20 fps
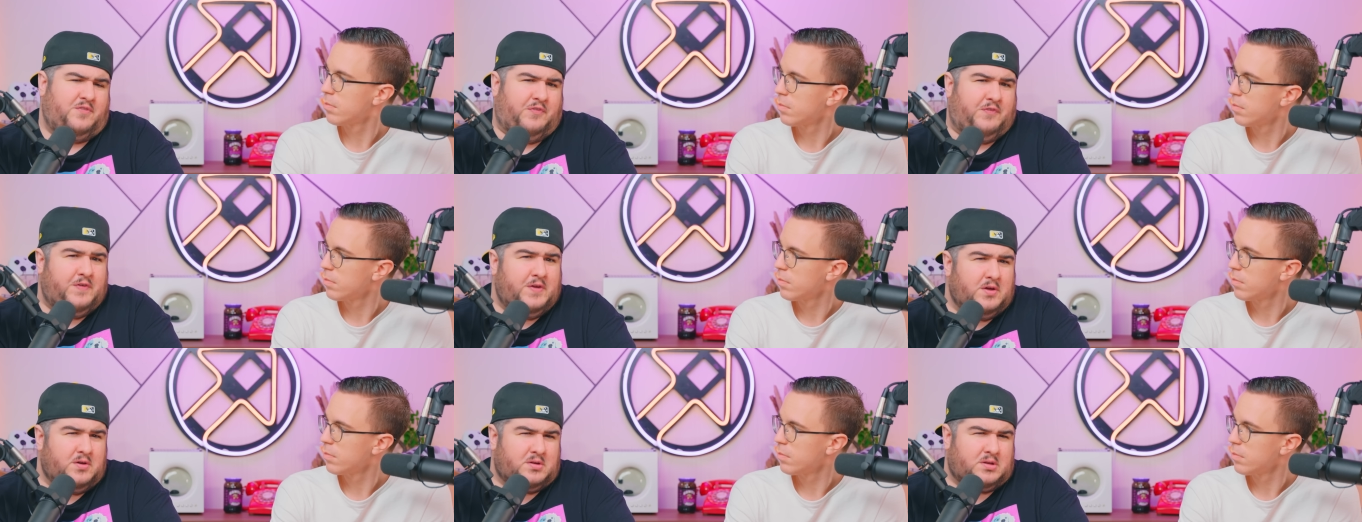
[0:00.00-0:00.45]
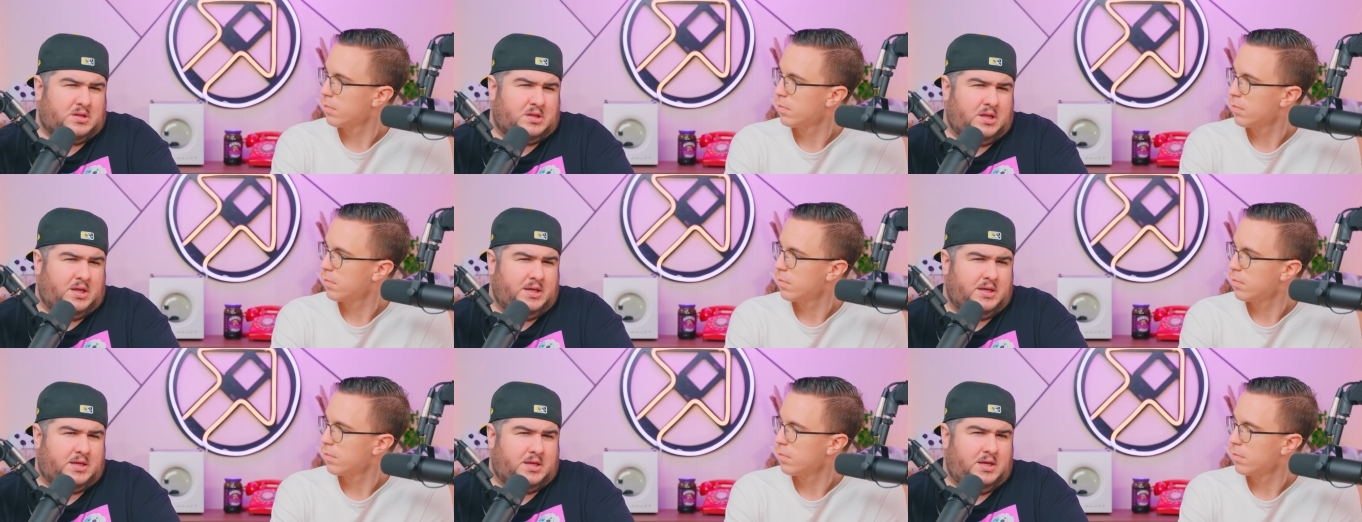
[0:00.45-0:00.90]
Speaker 1: feels
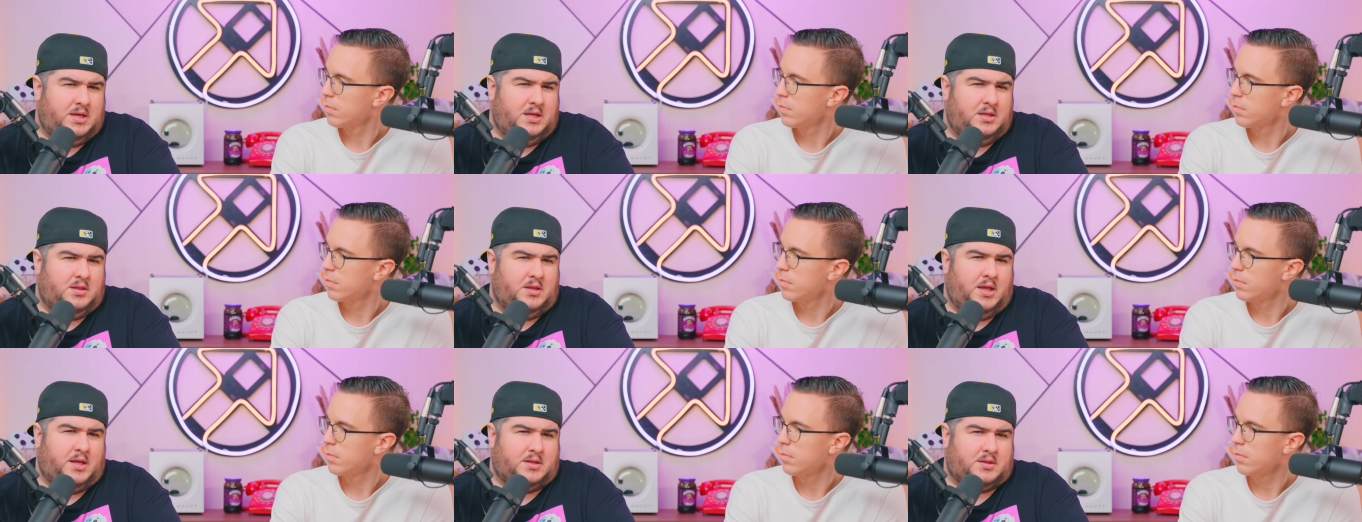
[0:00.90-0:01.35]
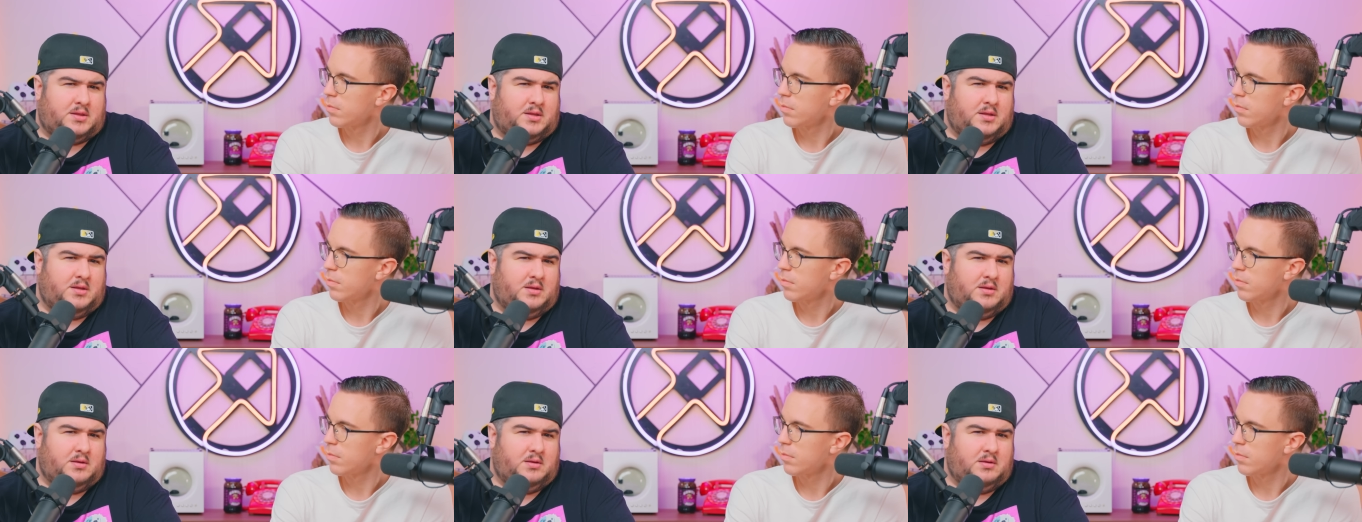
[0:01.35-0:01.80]
like it like
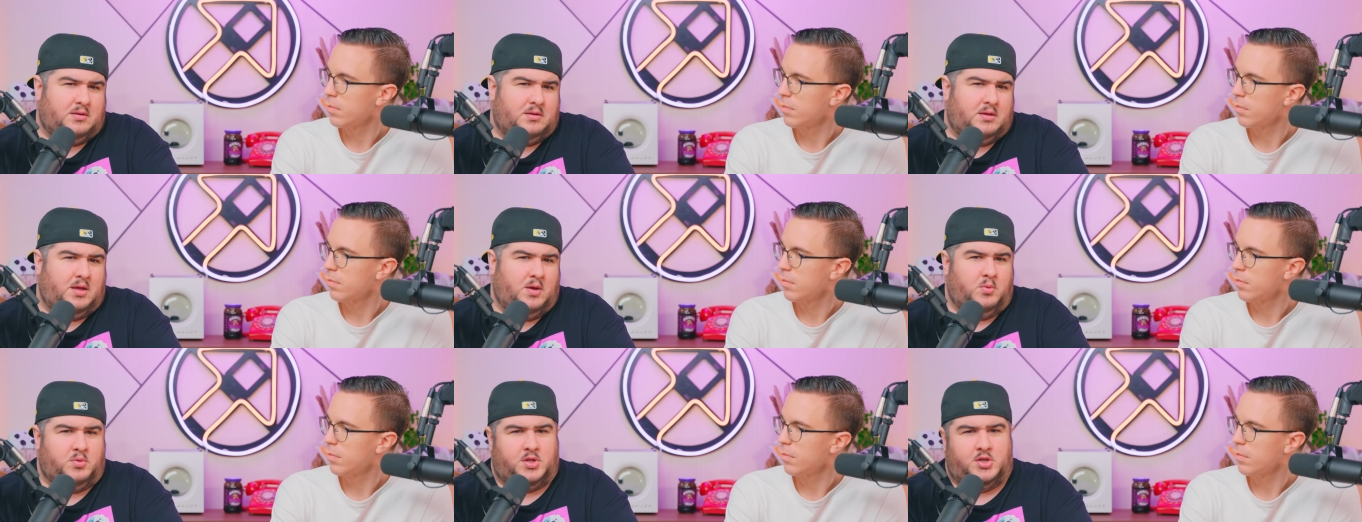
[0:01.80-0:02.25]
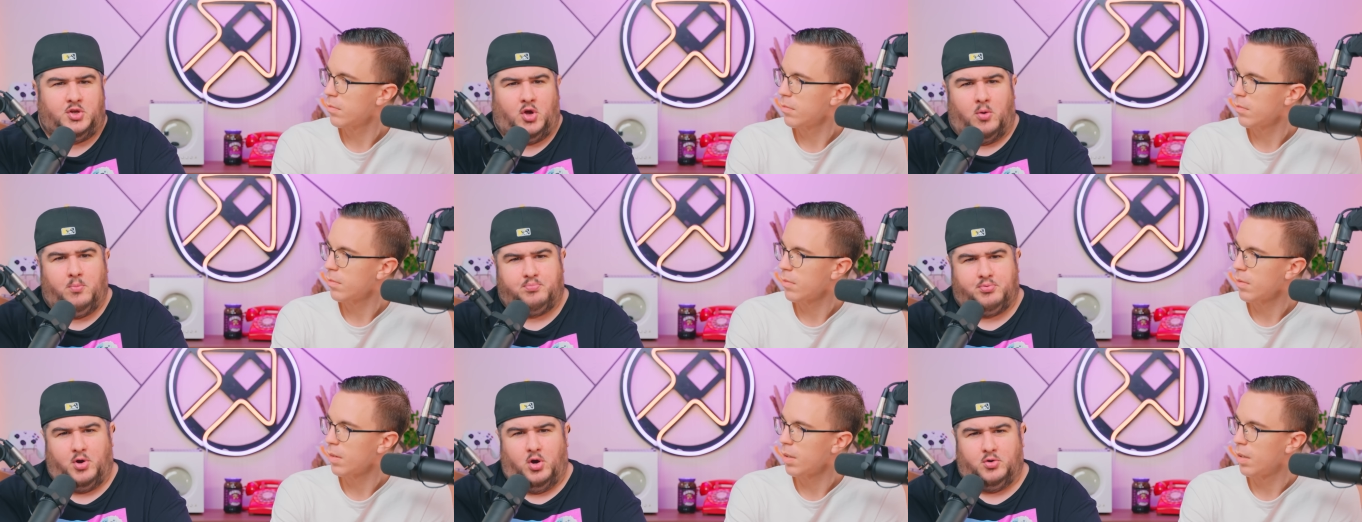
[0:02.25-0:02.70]
it was a
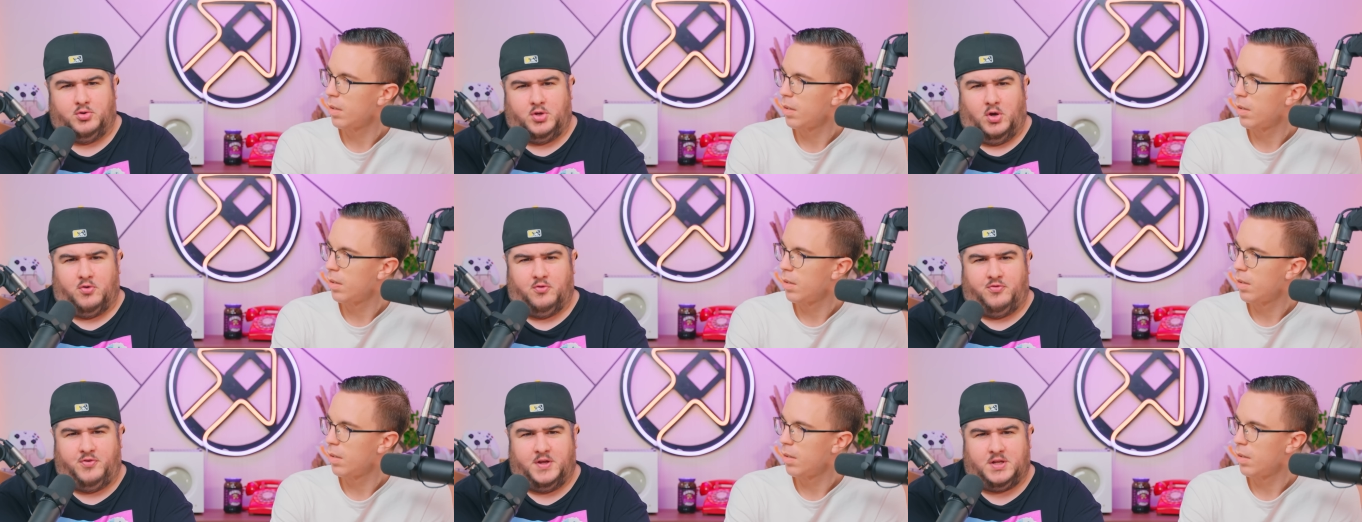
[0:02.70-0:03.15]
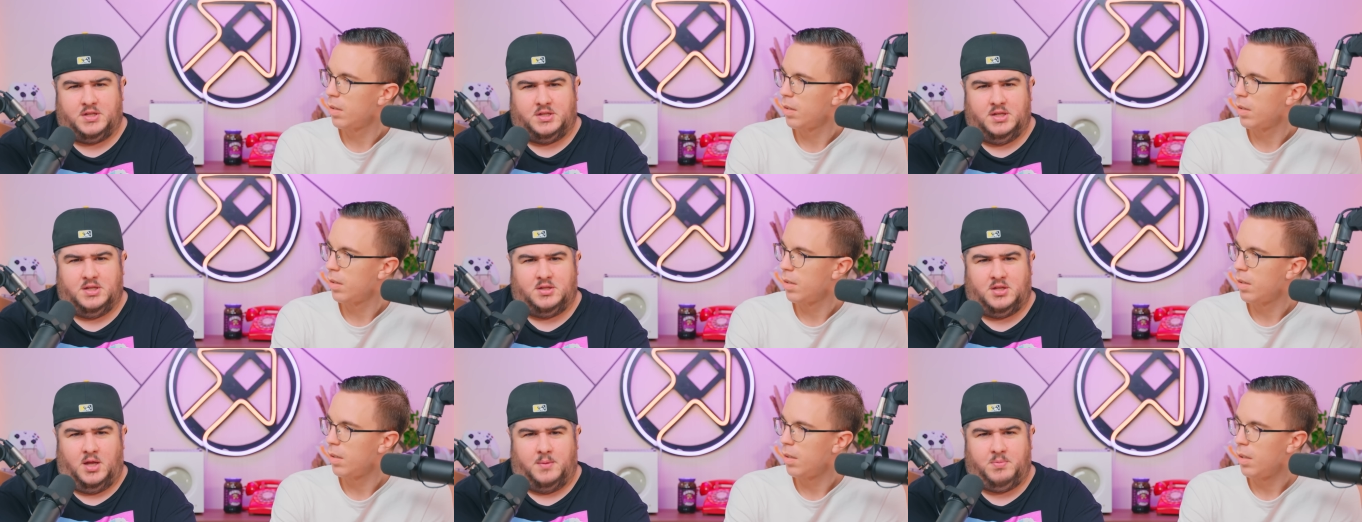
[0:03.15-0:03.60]
don't broke, don't fix
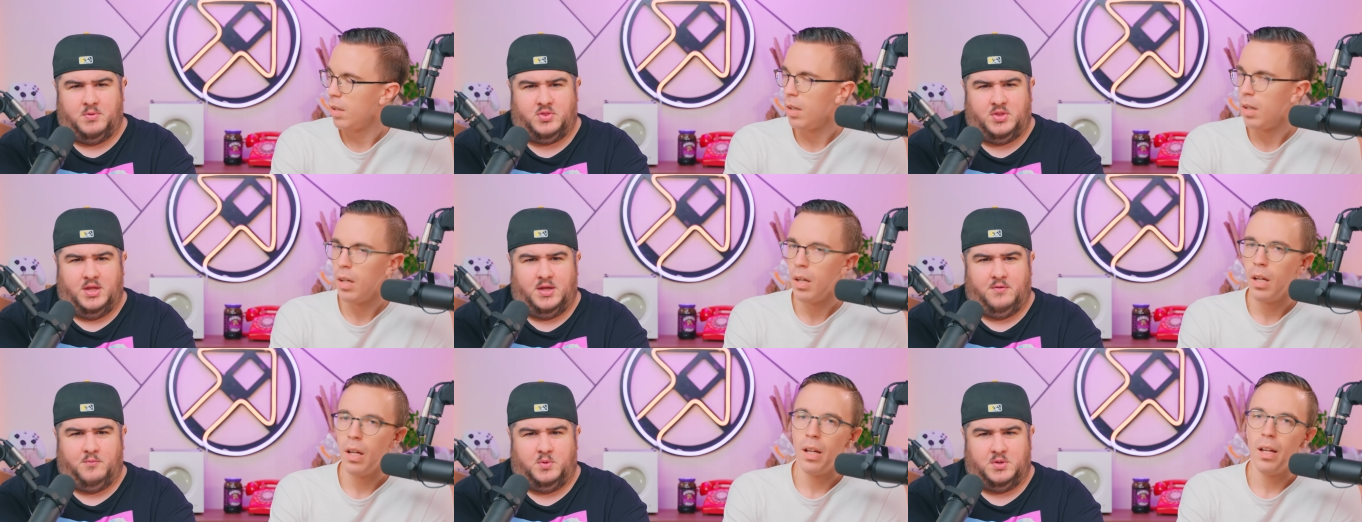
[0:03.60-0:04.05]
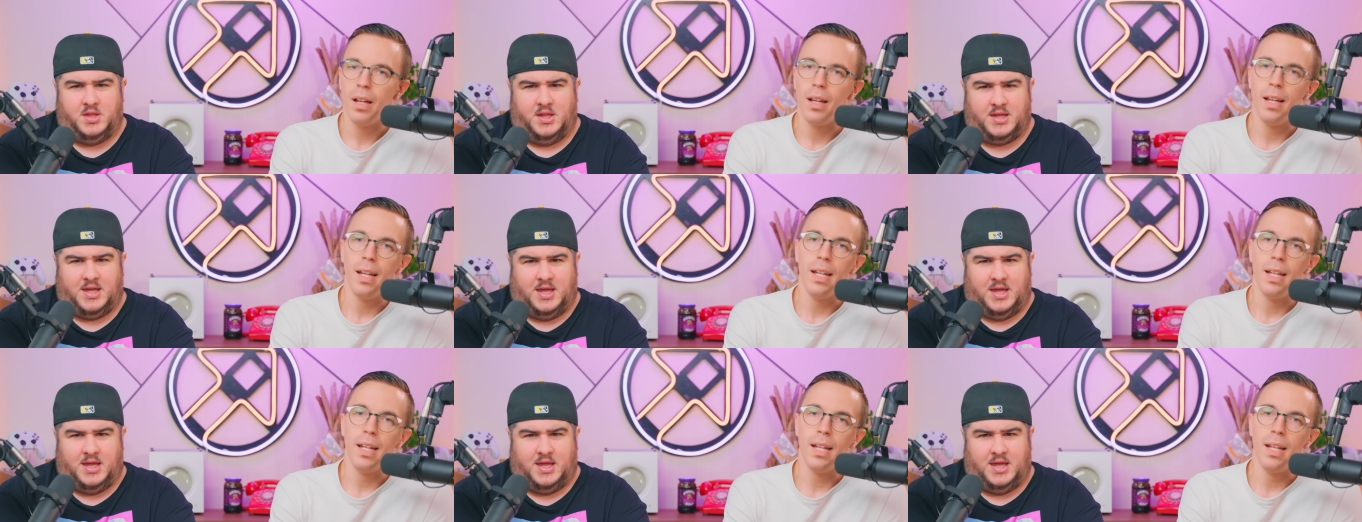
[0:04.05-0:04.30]
it type of thing with like